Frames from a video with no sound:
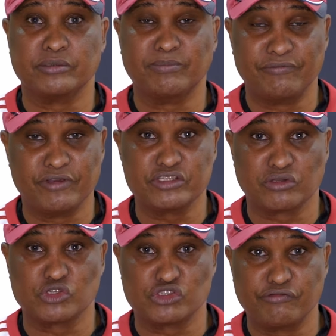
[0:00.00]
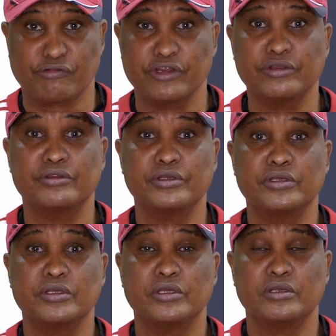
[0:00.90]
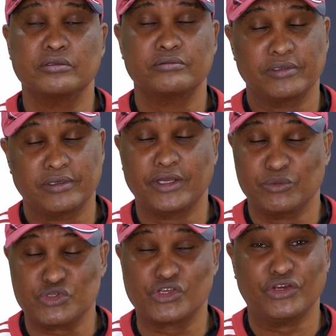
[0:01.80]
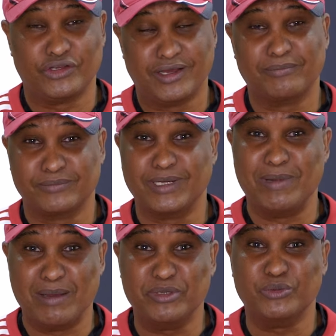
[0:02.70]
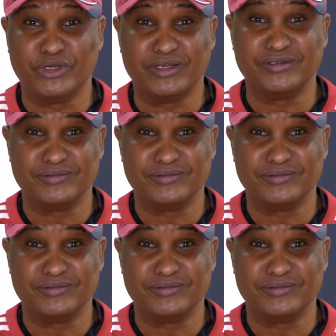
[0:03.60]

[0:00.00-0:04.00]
My face looks different and it was good. I'm happy with it.